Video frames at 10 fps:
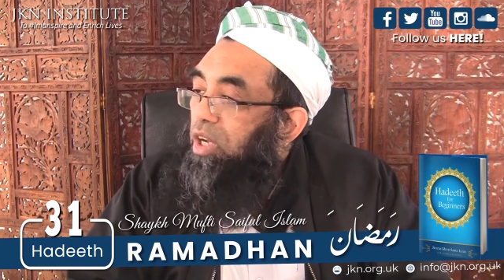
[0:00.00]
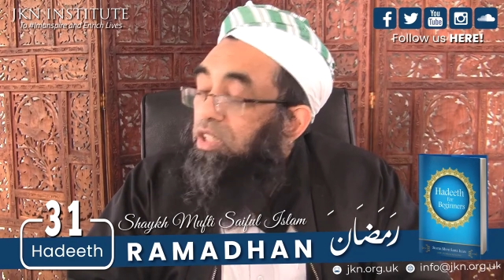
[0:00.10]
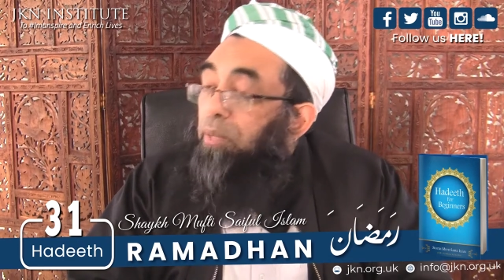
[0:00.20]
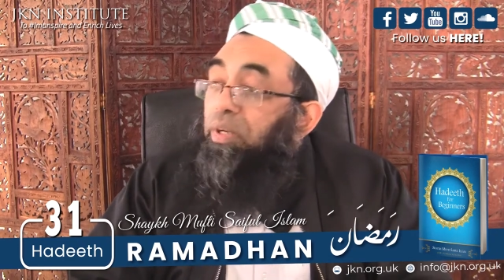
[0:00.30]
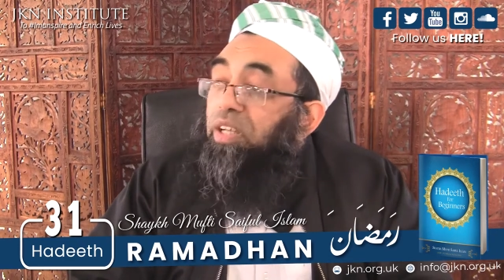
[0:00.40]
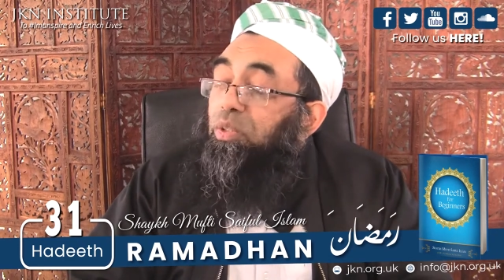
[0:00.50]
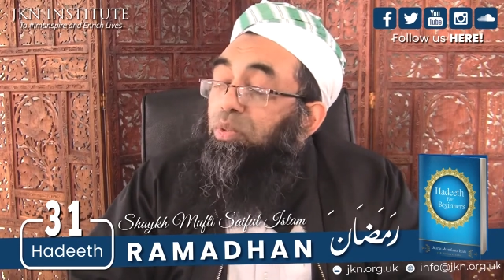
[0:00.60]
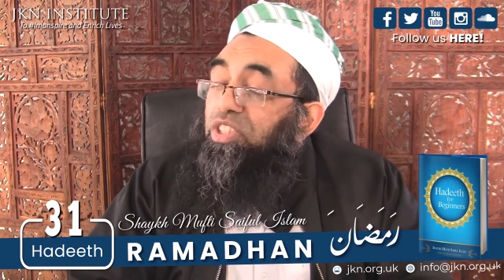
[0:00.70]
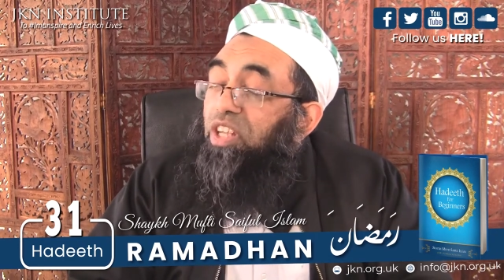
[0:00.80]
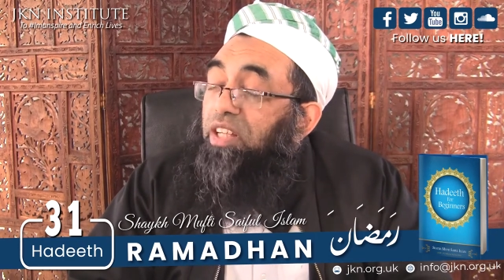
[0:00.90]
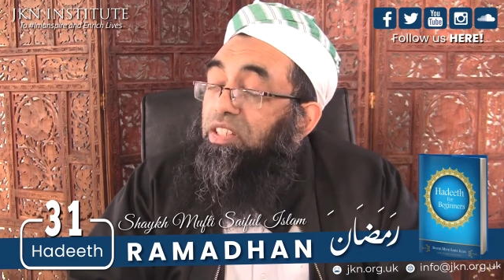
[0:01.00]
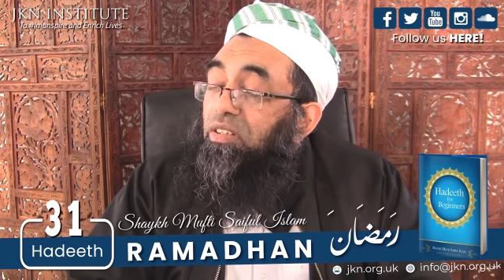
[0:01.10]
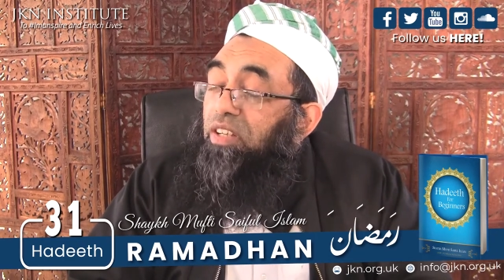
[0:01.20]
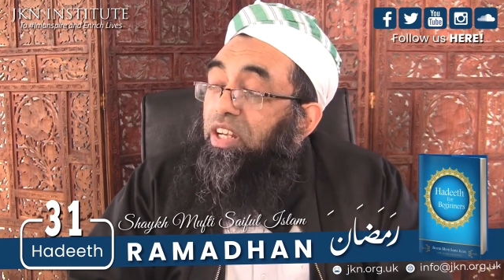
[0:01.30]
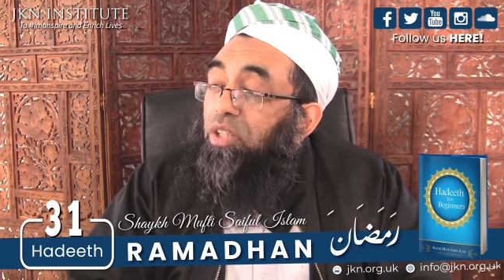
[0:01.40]
The person who stands
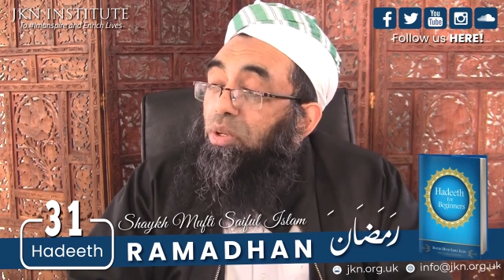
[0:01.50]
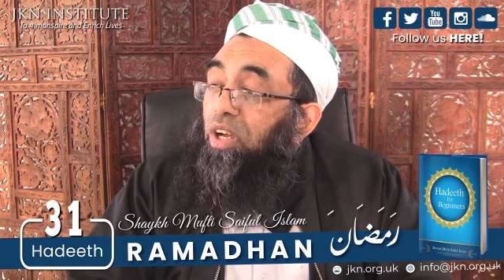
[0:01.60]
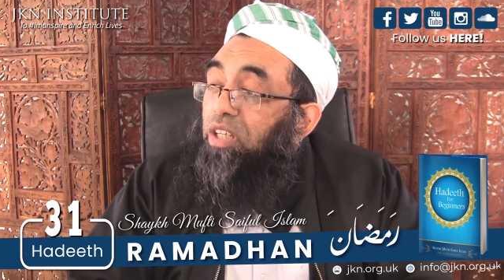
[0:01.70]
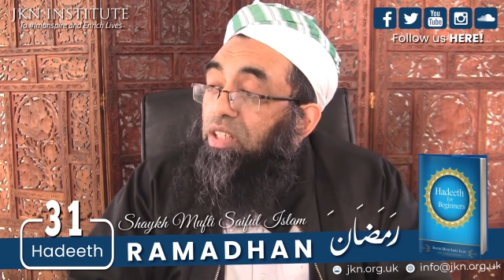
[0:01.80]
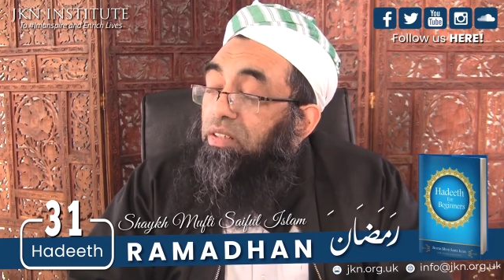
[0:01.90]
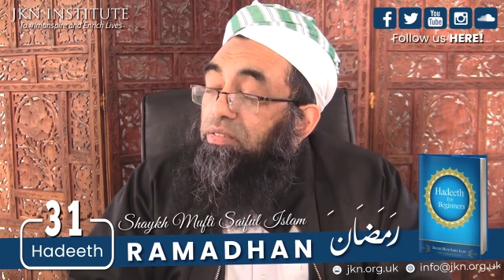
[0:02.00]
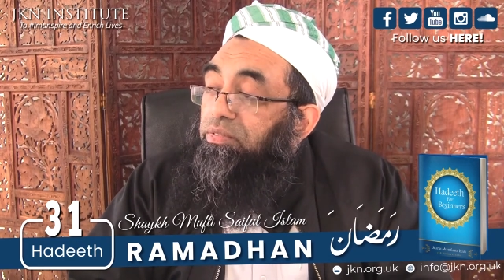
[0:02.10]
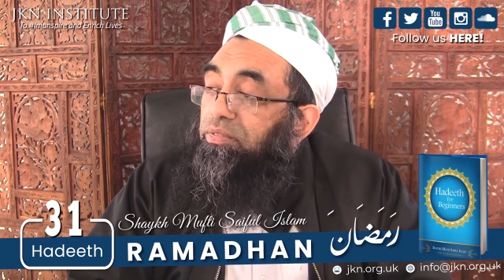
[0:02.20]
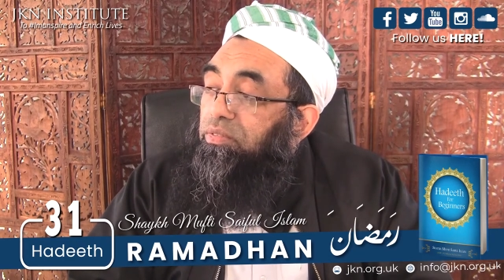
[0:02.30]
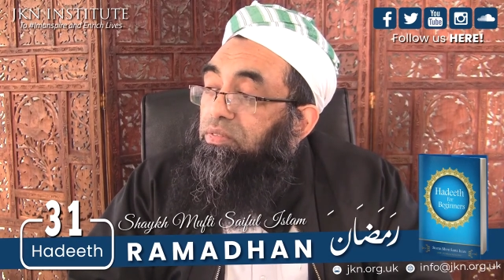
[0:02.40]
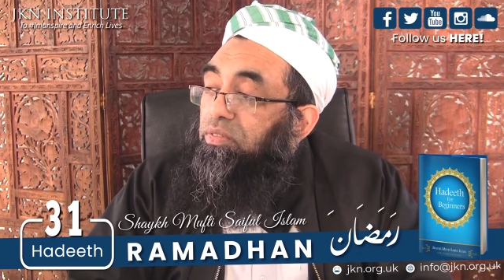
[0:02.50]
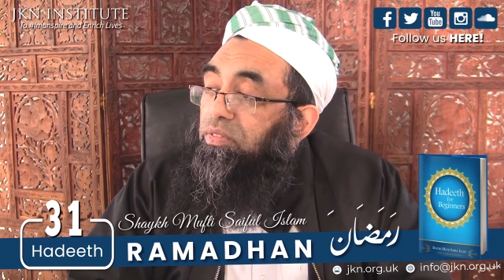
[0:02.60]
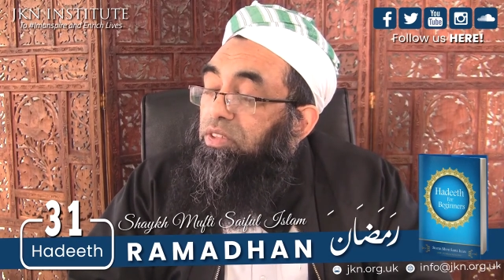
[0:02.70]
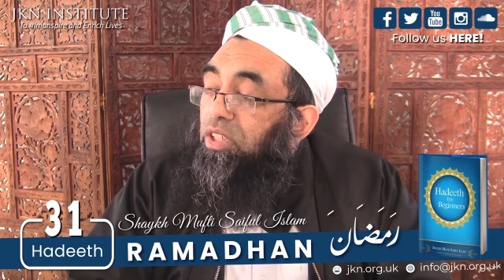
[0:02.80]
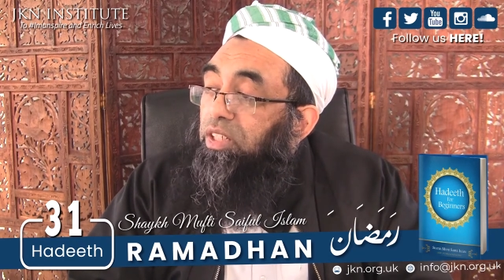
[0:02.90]
on laylatul qadr,
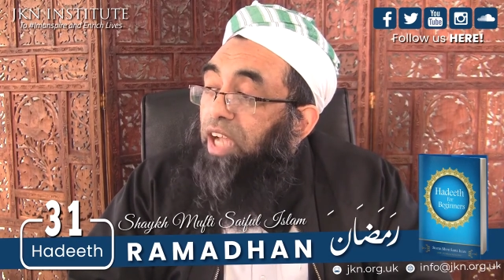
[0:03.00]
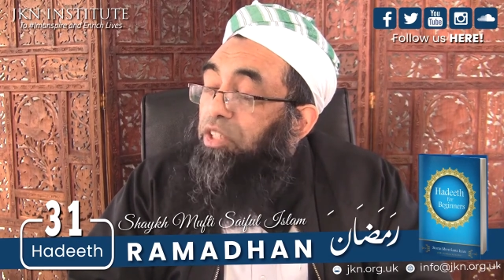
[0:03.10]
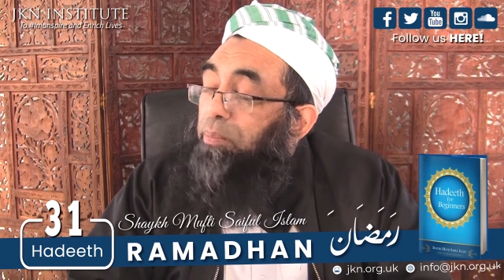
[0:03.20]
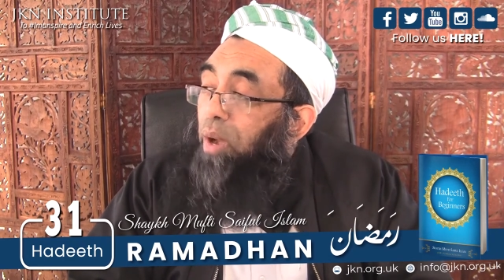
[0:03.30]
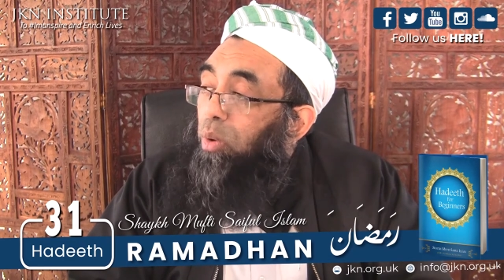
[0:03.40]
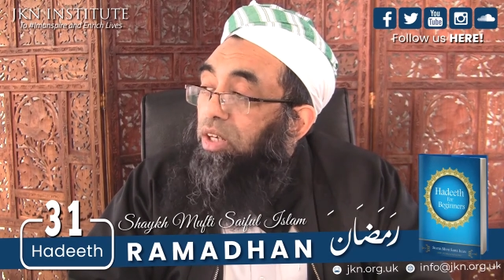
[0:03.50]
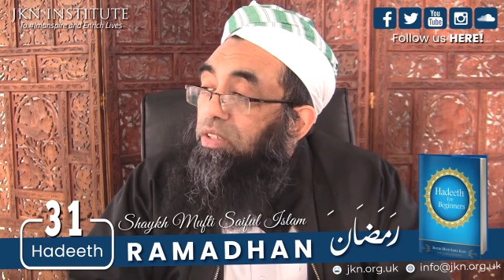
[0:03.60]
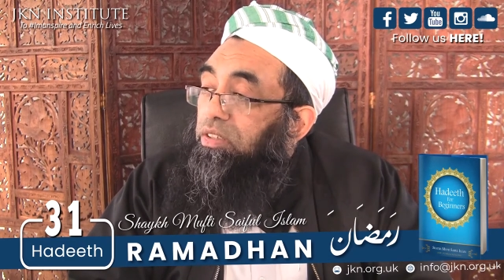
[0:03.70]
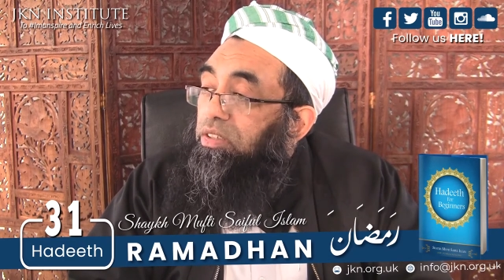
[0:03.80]
night of power,